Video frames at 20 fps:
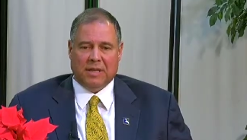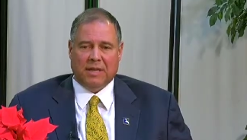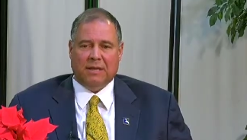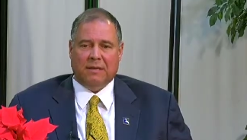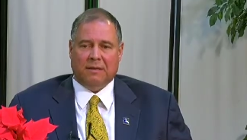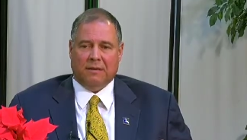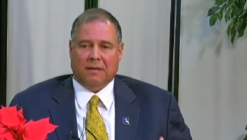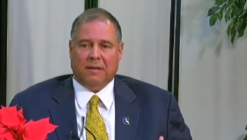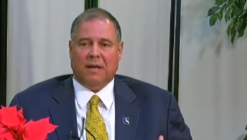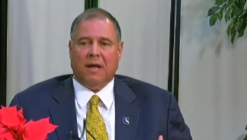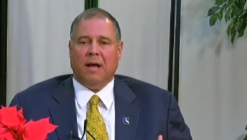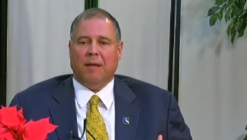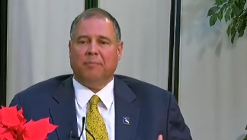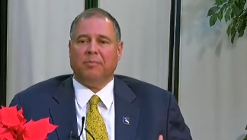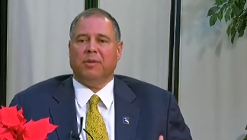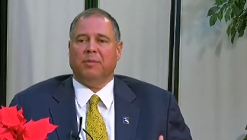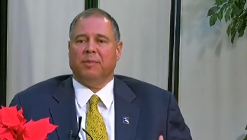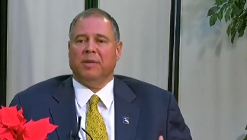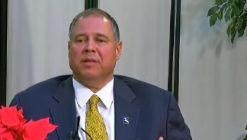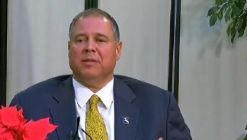to take
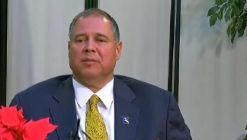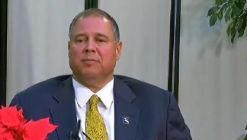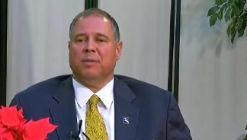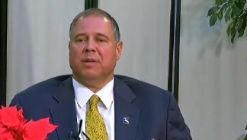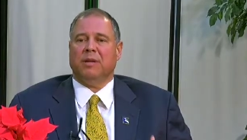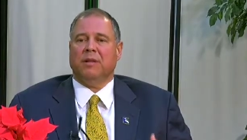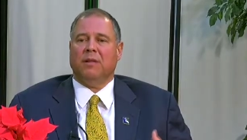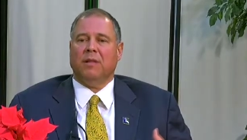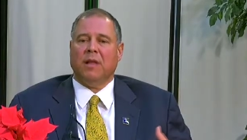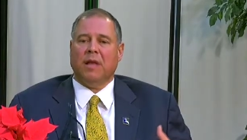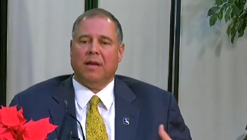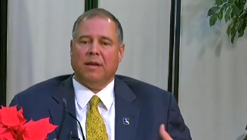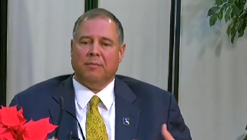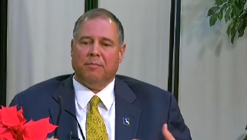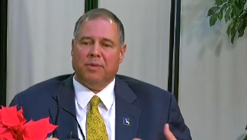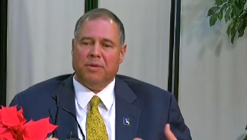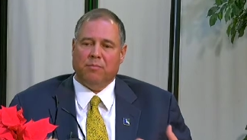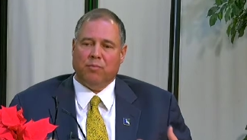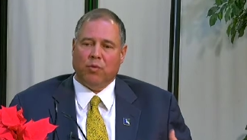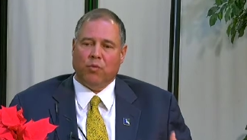compliments, but a lot
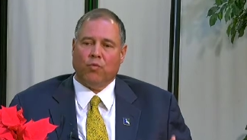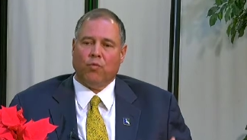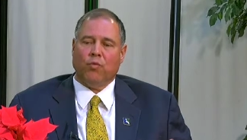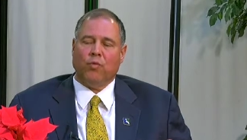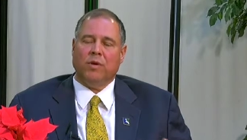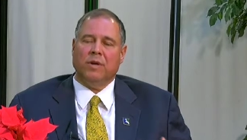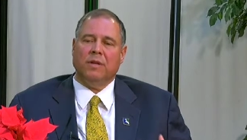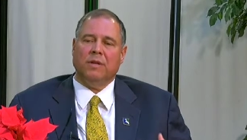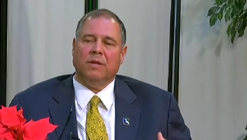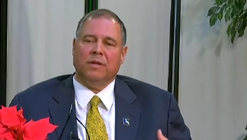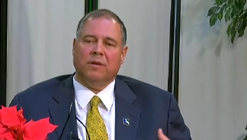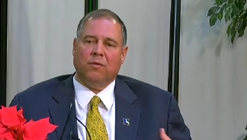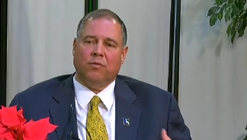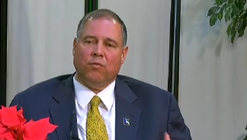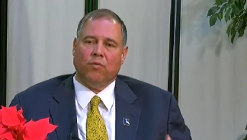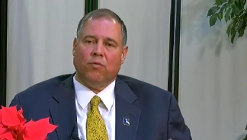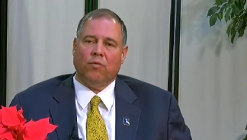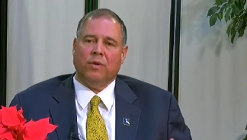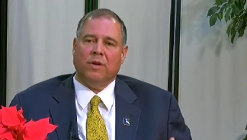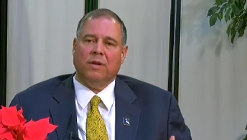of people really,
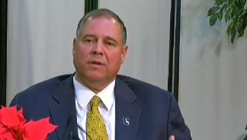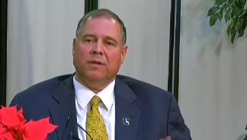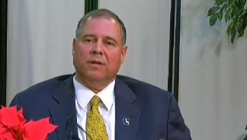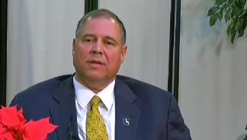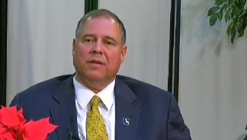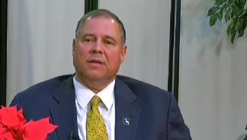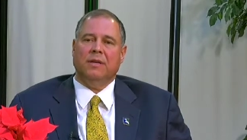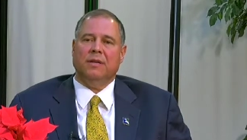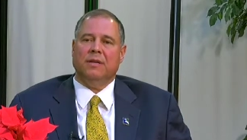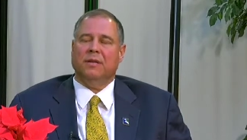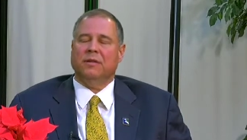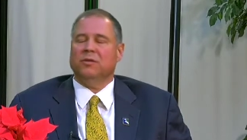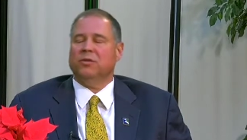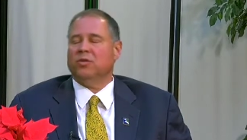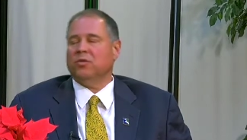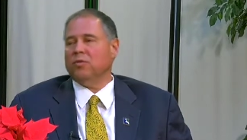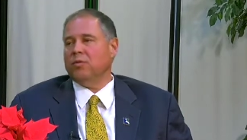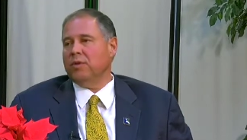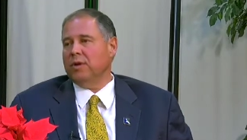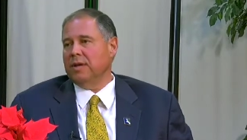really
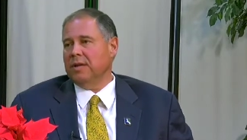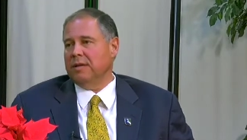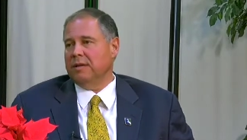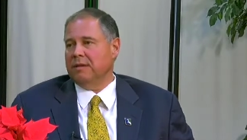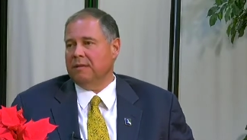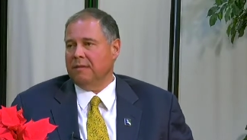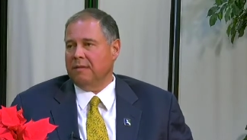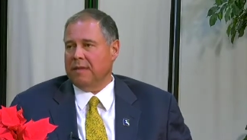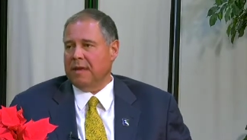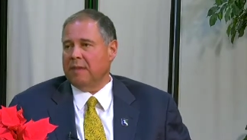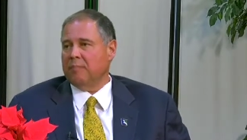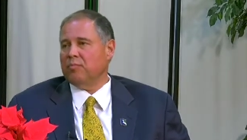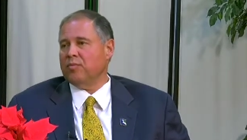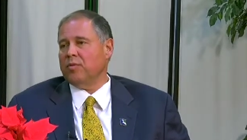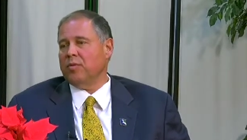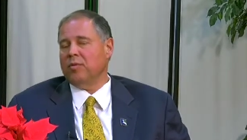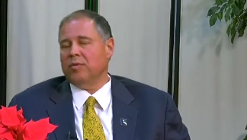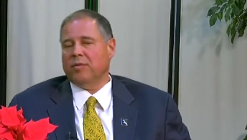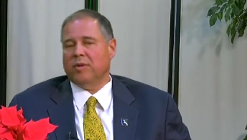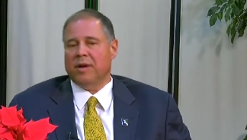enjoyed that
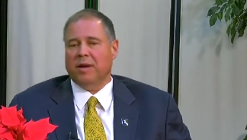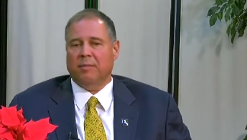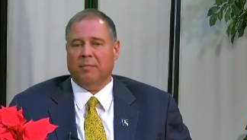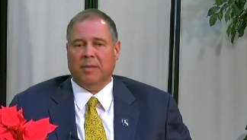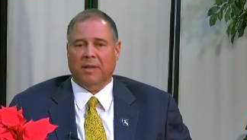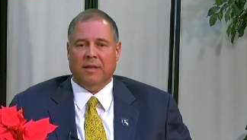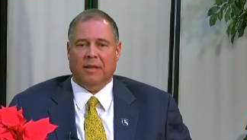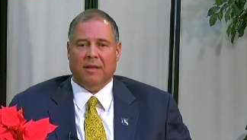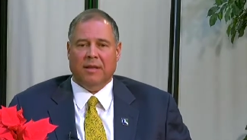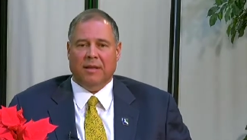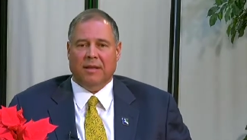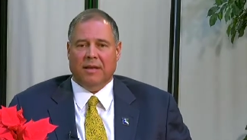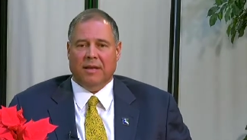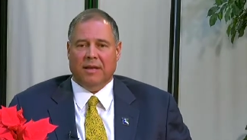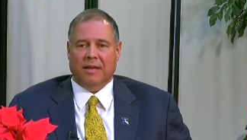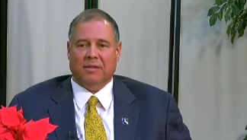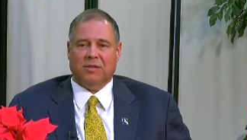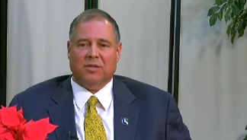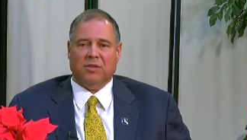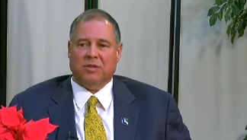program.
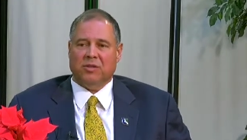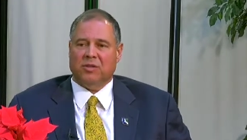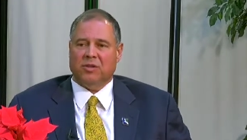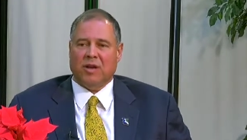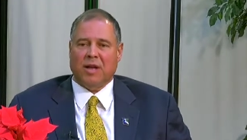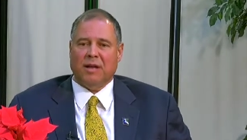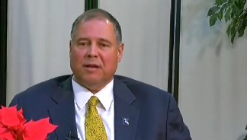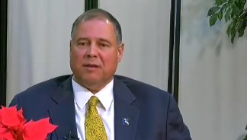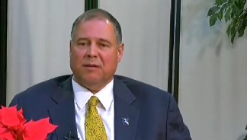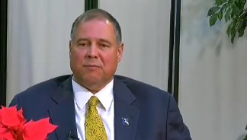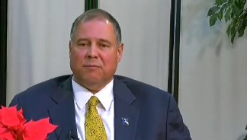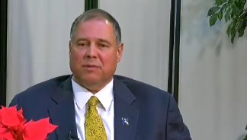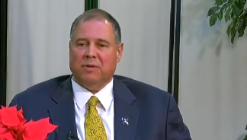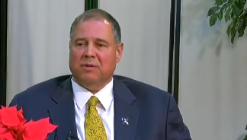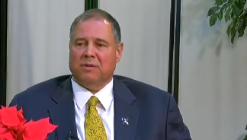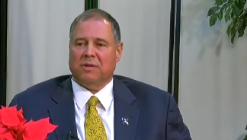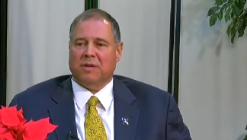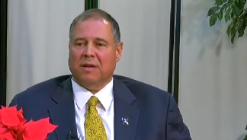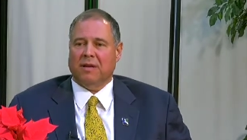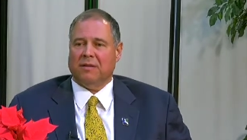And it's just shocking when
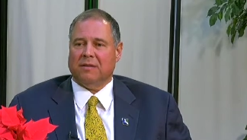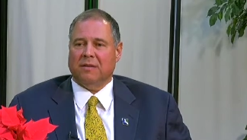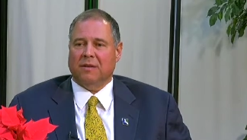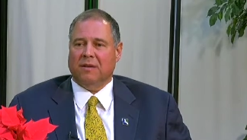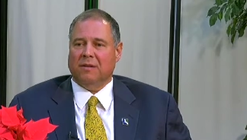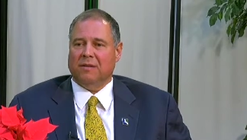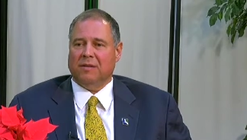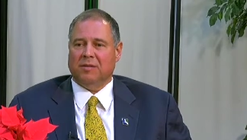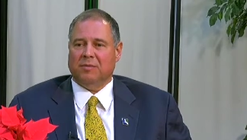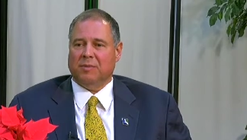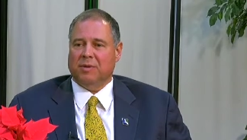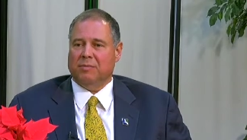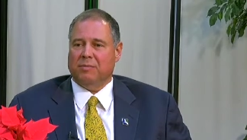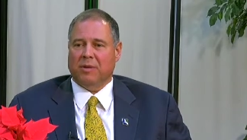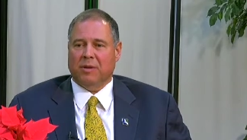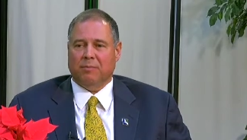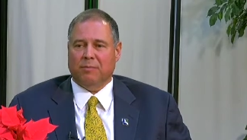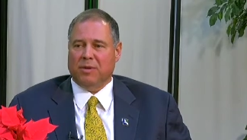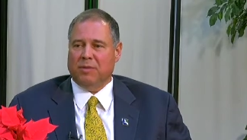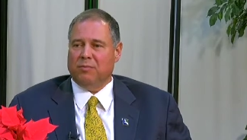you talk to all these
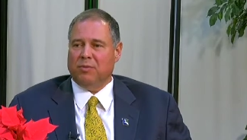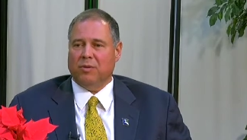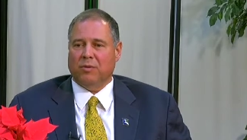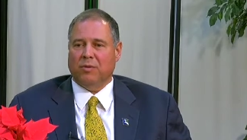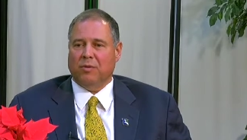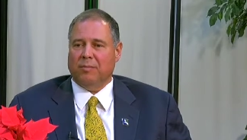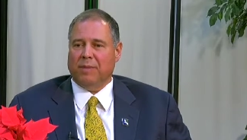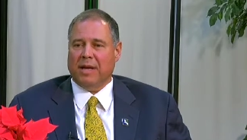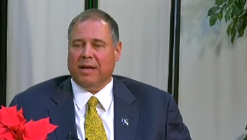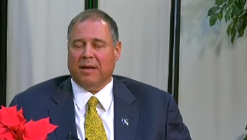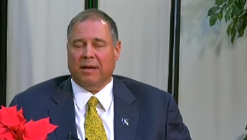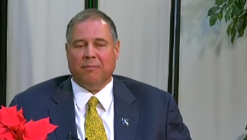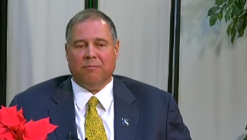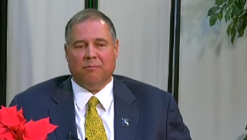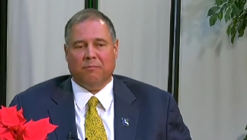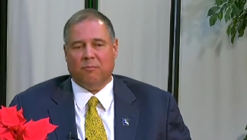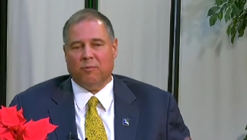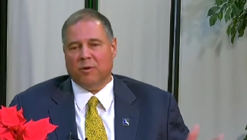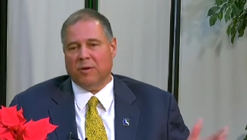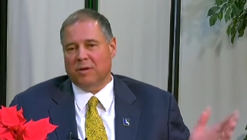people, people going back,
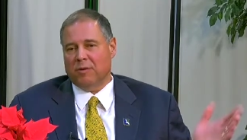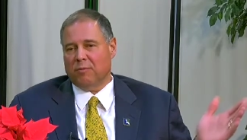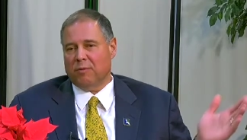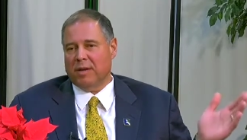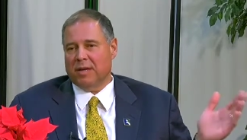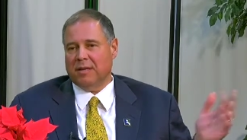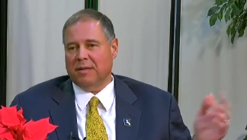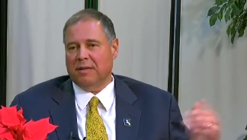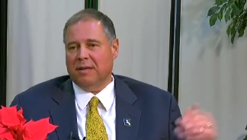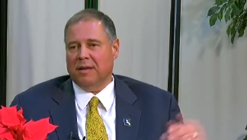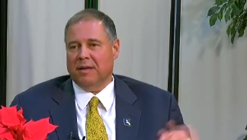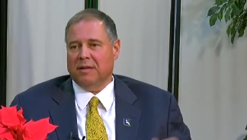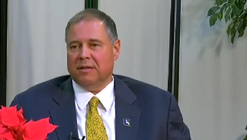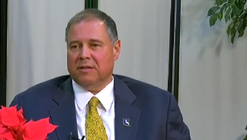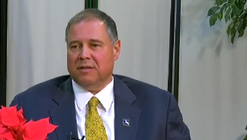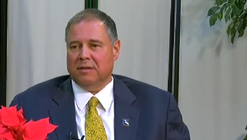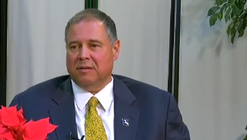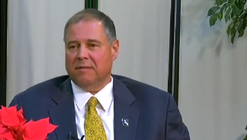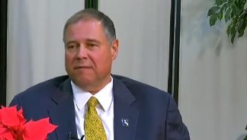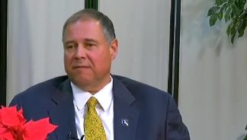I'm, we're going to
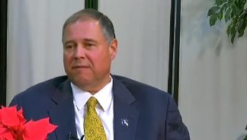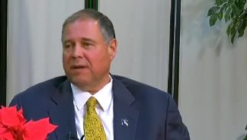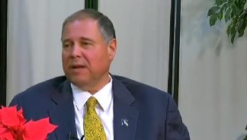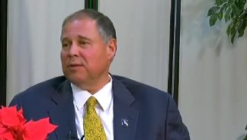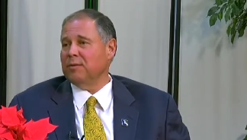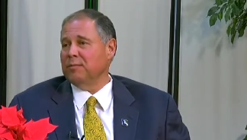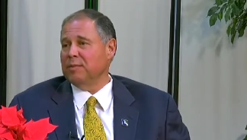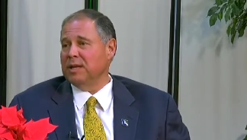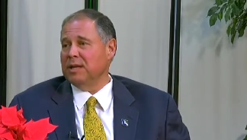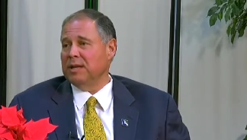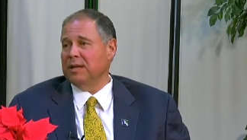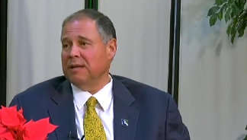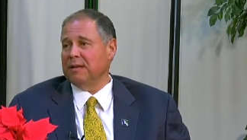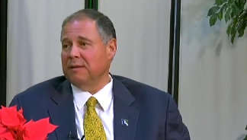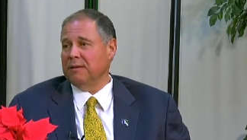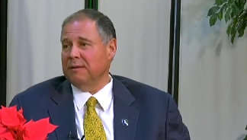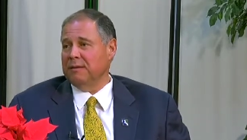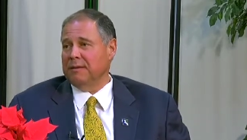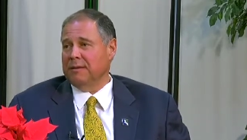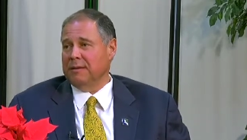recognize in the final meeting,